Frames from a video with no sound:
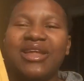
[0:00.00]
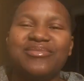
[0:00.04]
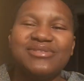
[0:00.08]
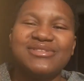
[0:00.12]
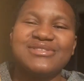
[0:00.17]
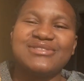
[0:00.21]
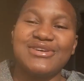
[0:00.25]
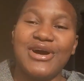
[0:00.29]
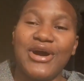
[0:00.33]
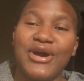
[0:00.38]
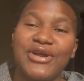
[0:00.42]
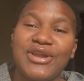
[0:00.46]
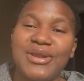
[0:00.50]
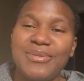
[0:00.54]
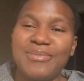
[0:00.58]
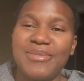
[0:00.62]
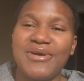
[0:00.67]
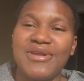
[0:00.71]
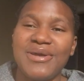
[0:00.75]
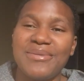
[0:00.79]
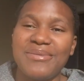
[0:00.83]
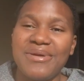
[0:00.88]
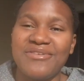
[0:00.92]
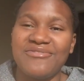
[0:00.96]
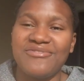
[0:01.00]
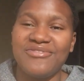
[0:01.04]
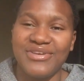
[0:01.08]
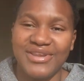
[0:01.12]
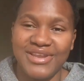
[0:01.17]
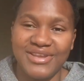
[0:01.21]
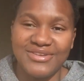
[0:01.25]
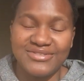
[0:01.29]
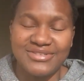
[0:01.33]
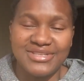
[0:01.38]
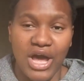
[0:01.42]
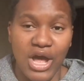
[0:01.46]
and I've been talking about it in my
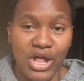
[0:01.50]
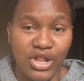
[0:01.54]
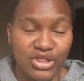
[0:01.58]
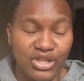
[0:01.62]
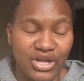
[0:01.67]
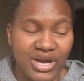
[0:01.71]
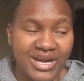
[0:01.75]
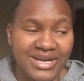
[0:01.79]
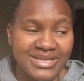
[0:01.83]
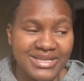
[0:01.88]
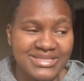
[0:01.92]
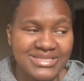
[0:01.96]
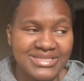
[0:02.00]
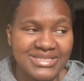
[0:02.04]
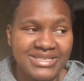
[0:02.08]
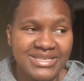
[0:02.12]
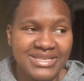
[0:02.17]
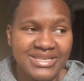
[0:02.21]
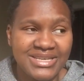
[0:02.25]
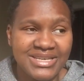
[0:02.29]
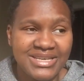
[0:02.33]
videos a lot